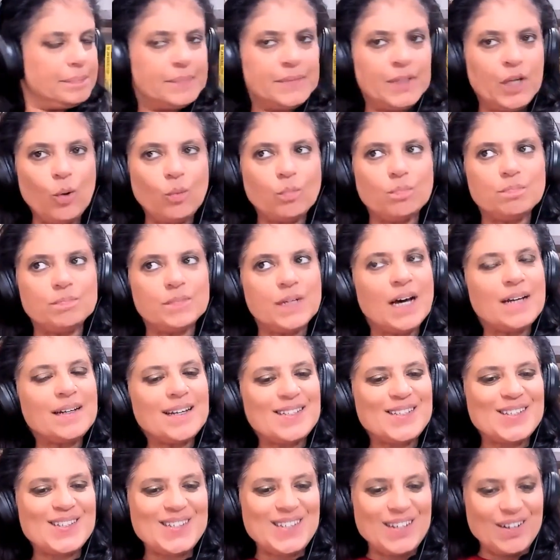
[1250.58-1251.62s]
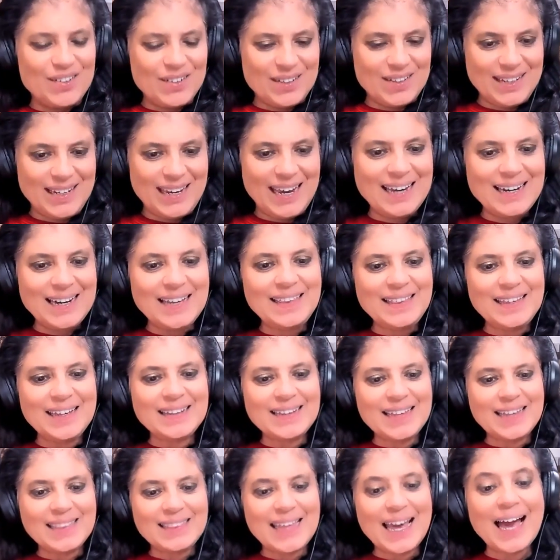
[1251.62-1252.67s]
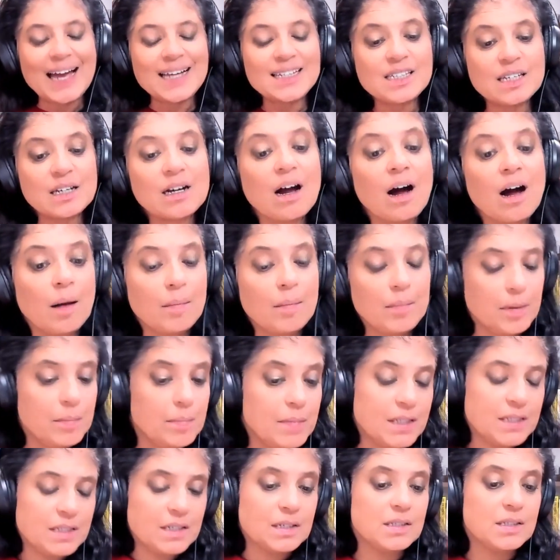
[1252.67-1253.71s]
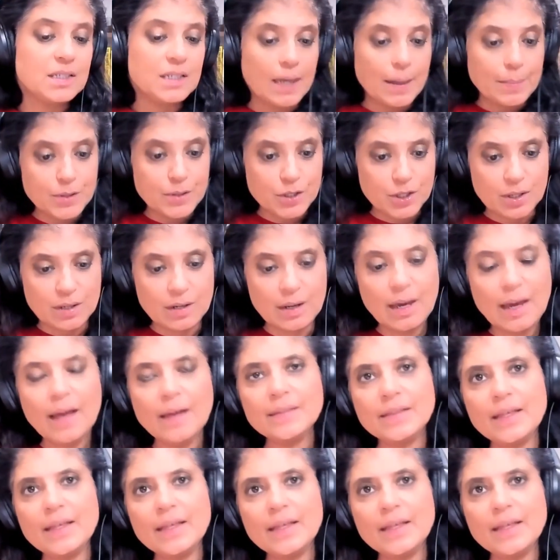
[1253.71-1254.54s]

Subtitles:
Nope, not necessarily. And I think that's a common misconception